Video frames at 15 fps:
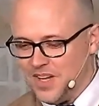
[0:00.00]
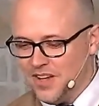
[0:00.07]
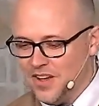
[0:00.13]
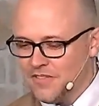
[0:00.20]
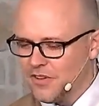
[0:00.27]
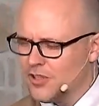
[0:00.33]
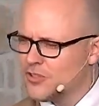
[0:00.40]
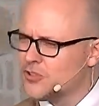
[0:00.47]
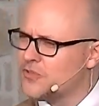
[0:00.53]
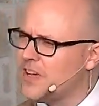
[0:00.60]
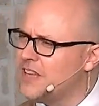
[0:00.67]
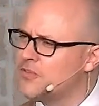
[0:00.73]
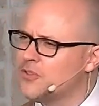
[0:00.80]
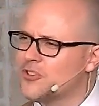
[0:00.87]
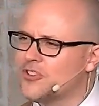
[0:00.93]
For those
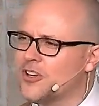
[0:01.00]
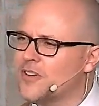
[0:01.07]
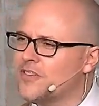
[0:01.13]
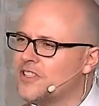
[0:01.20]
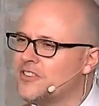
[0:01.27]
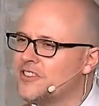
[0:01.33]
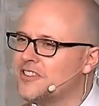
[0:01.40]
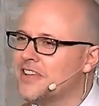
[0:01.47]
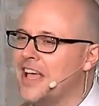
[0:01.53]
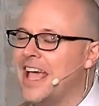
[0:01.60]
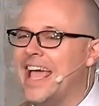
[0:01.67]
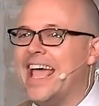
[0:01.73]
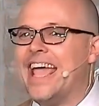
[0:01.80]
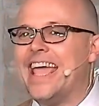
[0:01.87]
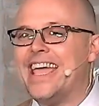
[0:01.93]
faithful servants,
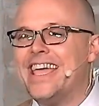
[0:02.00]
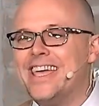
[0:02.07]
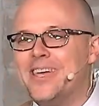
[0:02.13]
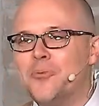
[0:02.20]
he